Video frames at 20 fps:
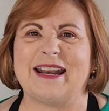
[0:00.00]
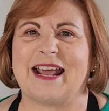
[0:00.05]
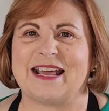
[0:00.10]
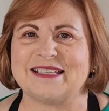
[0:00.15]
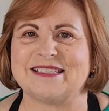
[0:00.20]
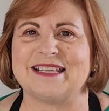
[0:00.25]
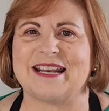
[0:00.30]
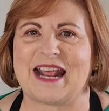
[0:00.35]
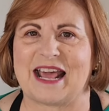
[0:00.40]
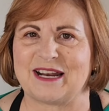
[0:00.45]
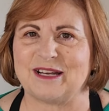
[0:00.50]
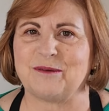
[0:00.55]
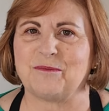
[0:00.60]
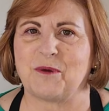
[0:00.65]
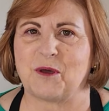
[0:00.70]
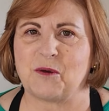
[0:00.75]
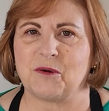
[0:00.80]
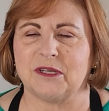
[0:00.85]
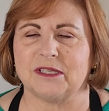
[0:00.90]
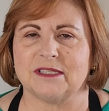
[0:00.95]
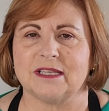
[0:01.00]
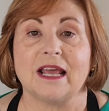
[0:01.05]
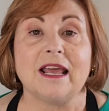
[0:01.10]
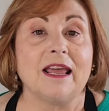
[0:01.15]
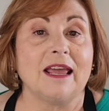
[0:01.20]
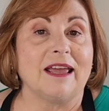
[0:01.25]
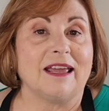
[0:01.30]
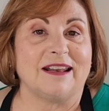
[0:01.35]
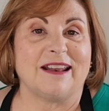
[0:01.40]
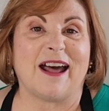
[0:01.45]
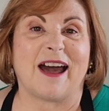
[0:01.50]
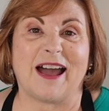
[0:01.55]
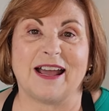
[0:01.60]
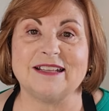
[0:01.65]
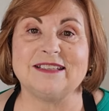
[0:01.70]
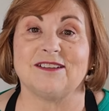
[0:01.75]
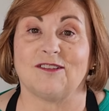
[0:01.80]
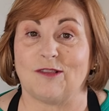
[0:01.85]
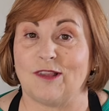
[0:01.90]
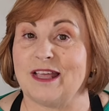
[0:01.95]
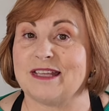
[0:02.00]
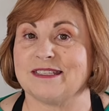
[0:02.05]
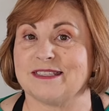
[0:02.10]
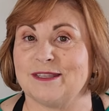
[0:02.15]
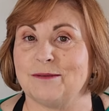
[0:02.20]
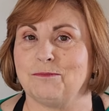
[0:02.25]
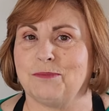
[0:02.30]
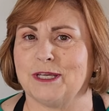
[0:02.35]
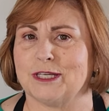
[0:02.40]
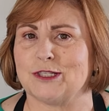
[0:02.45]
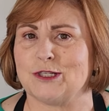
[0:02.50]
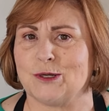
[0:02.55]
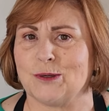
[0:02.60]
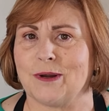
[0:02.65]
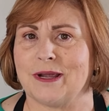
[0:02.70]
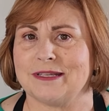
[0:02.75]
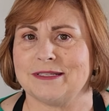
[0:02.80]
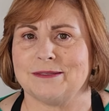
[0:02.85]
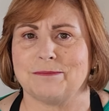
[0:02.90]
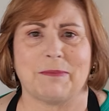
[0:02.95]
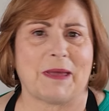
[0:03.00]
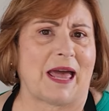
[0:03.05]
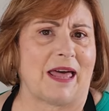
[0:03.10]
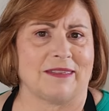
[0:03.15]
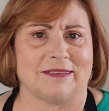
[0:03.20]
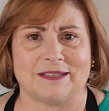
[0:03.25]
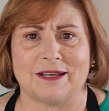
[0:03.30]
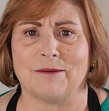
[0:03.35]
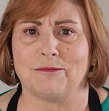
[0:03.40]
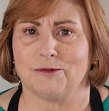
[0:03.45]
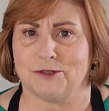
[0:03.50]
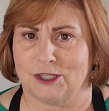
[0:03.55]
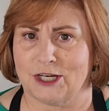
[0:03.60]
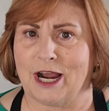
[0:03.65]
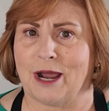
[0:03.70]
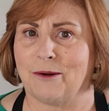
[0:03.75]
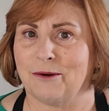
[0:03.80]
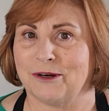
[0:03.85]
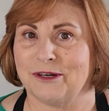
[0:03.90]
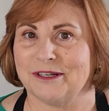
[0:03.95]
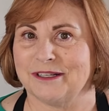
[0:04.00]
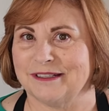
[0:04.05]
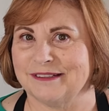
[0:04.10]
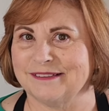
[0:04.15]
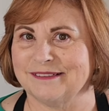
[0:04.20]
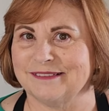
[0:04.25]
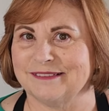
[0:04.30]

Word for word: And as an added bonus, it hides a less than picturesque bathtub or shower.